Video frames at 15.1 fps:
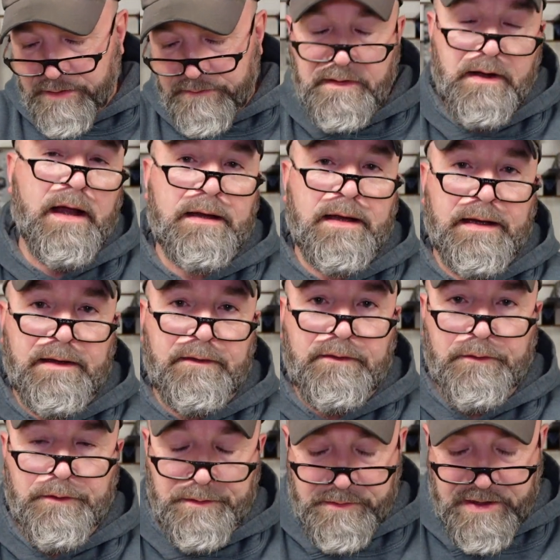Talking ain't
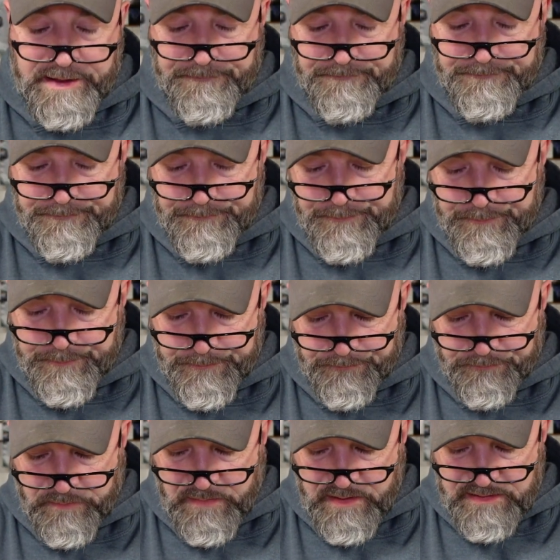doing, right?
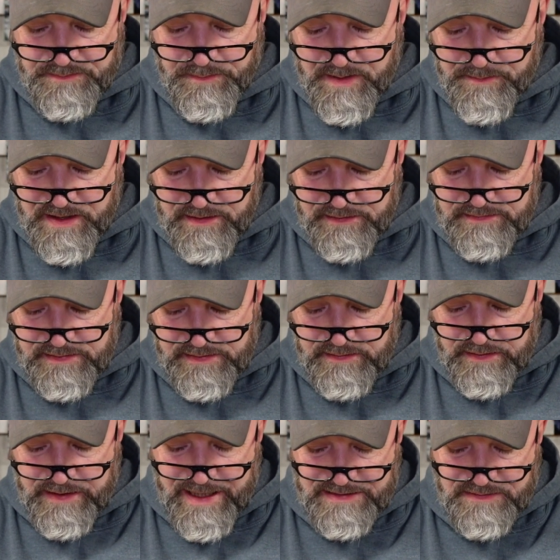Because maybe you didn't see
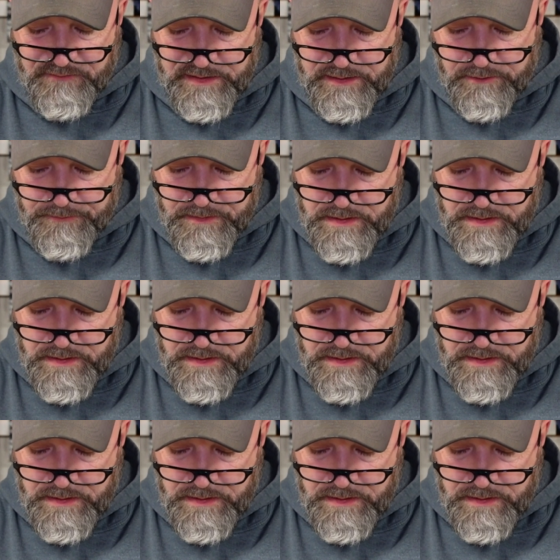the last video.